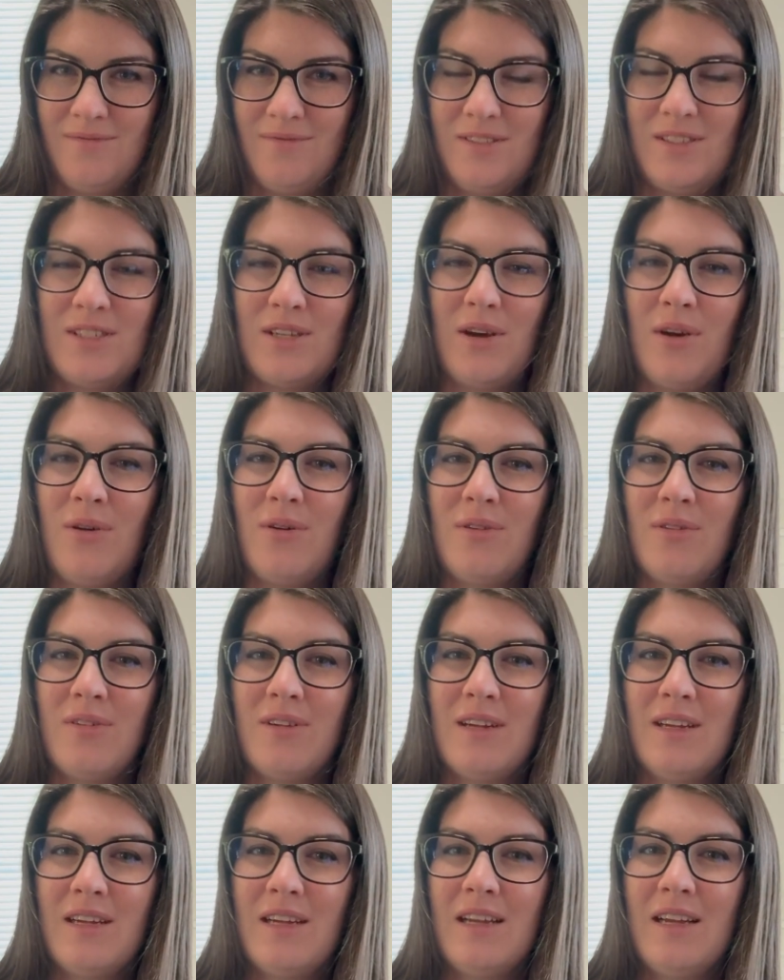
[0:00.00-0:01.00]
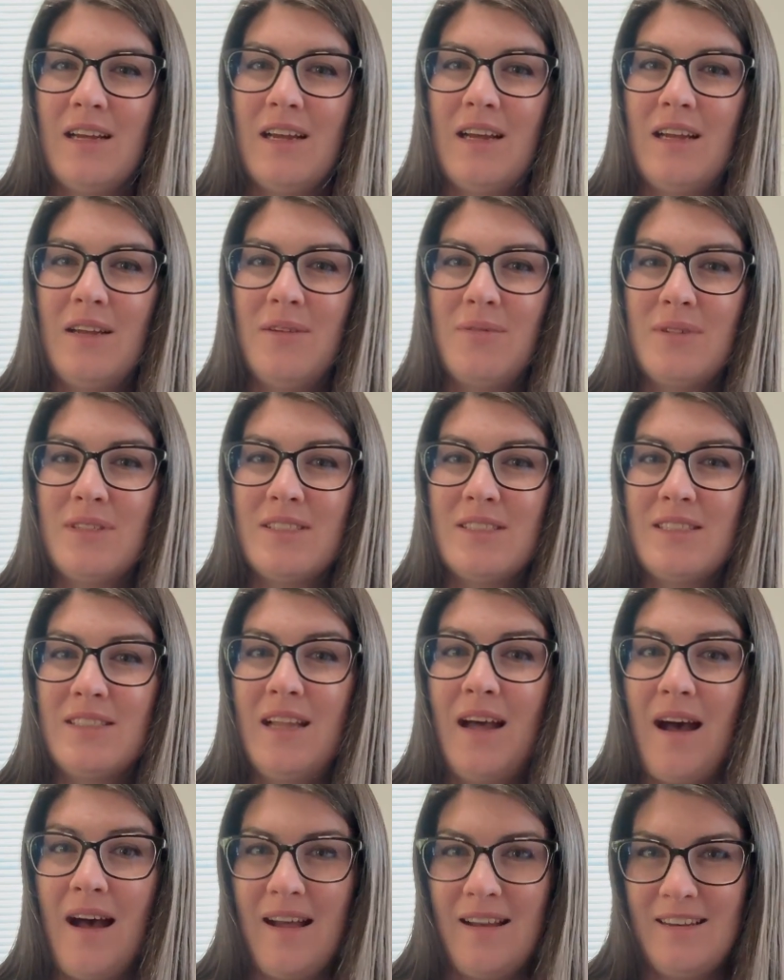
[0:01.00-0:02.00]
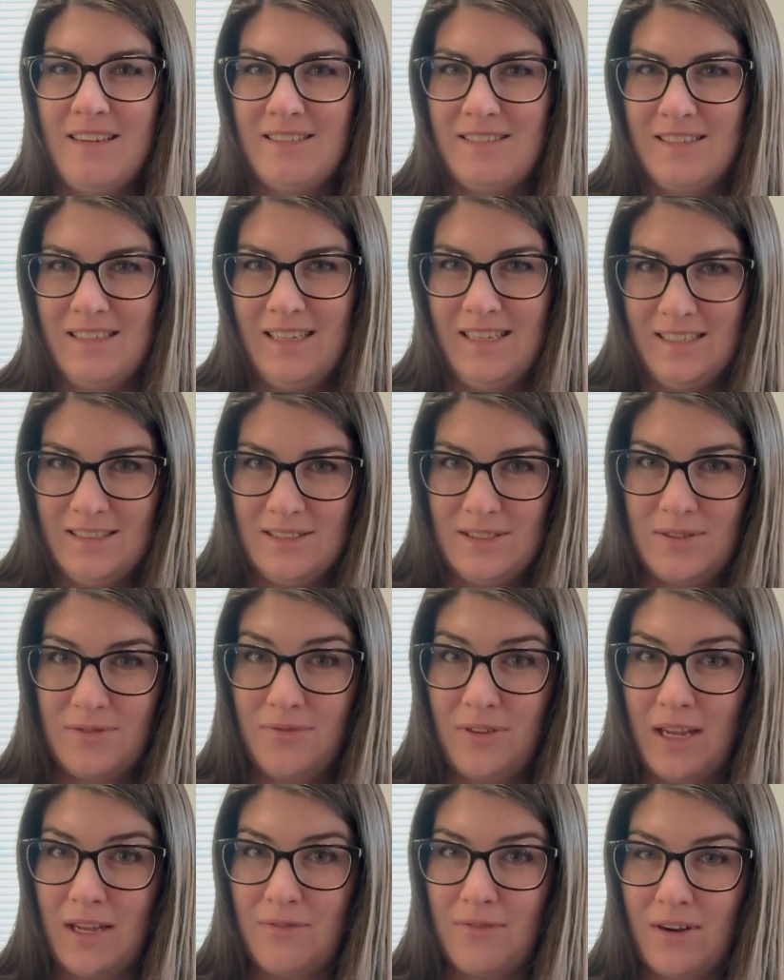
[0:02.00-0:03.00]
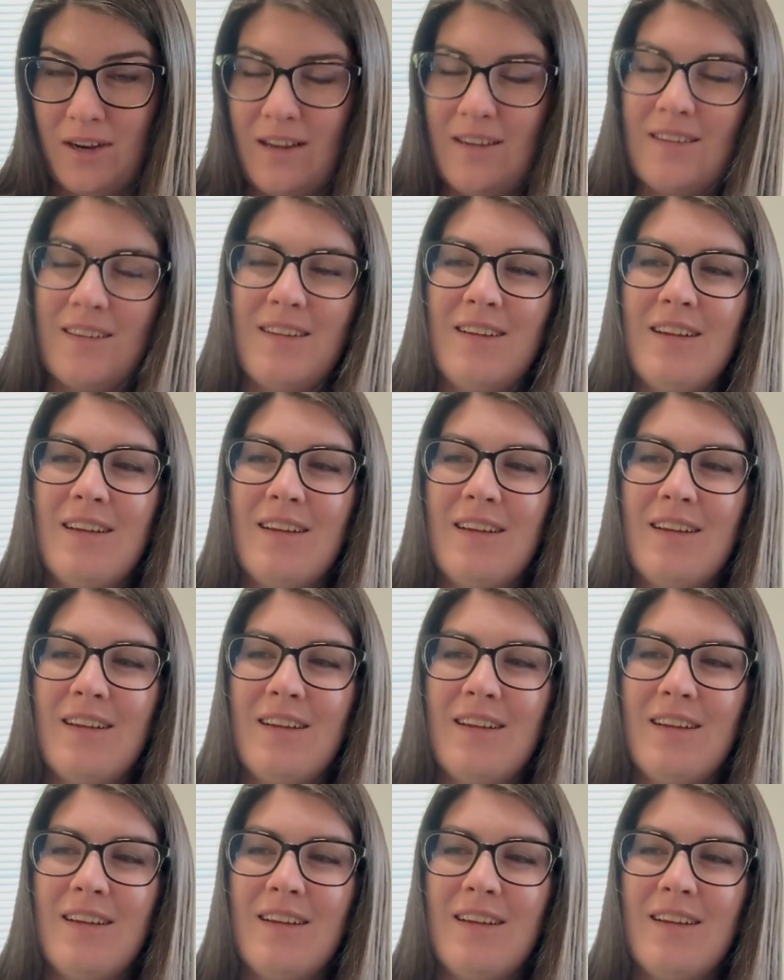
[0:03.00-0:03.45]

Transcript: So it was not his favorite.